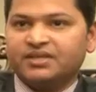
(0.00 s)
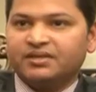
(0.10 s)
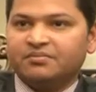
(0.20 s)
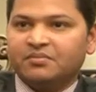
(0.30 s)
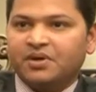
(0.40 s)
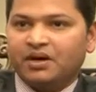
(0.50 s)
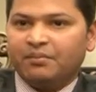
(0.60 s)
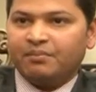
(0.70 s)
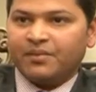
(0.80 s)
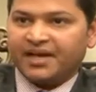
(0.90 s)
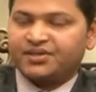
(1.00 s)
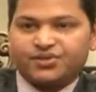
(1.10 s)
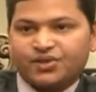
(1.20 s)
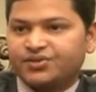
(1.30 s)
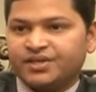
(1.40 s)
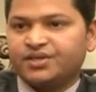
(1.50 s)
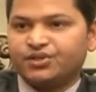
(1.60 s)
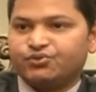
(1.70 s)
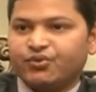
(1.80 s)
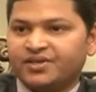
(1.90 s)
the like
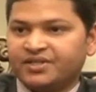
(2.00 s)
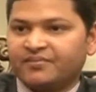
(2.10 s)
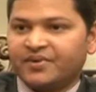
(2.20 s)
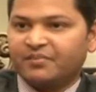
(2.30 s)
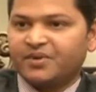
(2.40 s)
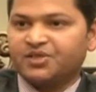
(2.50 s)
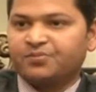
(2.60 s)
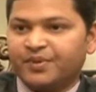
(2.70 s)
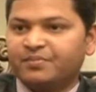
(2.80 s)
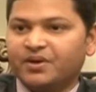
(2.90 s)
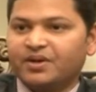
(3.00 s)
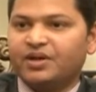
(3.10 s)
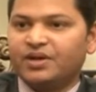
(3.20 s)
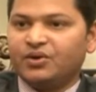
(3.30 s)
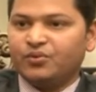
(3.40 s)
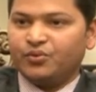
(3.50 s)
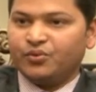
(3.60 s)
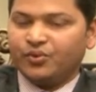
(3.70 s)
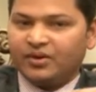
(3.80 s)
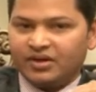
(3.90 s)
success stories of Nepalese people
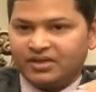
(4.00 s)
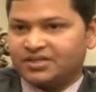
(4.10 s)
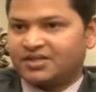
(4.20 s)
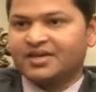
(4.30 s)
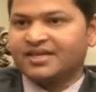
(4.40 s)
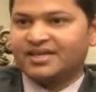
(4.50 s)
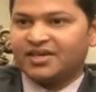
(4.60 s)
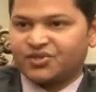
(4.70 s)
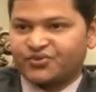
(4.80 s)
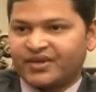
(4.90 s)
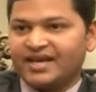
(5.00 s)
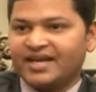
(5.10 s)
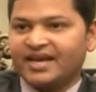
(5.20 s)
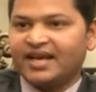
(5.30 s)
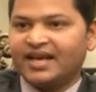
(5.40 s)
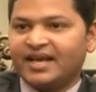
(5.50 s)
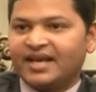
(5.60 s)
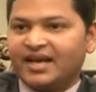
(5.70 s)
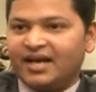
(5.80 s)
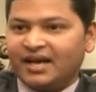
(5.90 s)
who studied in Australia?
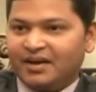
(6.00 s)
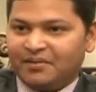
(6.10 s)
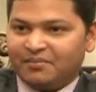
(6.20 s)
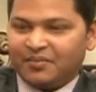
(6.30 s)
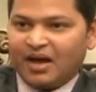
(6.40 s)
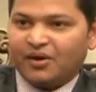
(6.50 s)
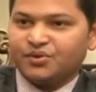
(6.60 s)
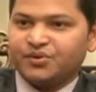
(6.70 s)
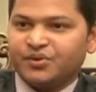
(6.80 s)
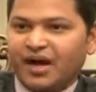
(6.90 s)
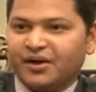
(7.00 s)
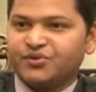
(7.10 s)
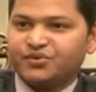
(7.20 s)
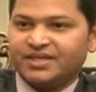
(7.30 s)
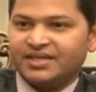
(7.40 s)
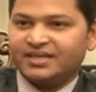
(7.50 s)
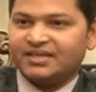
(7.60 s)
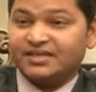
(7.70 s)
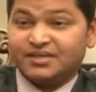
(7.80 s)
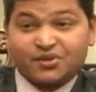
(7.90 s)
How do you see
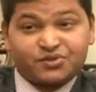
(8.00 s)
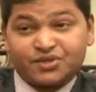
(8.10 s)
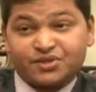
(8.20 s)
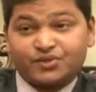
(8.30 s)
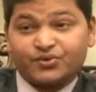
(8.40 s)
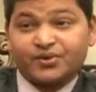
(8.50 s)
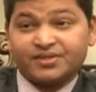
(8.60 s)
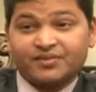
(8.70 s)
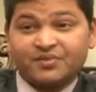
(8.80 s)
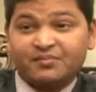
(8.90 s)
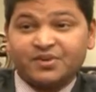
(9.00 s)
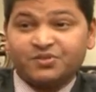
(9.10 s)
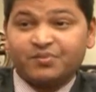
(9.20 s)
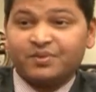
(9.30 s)
the success stories of Nepalese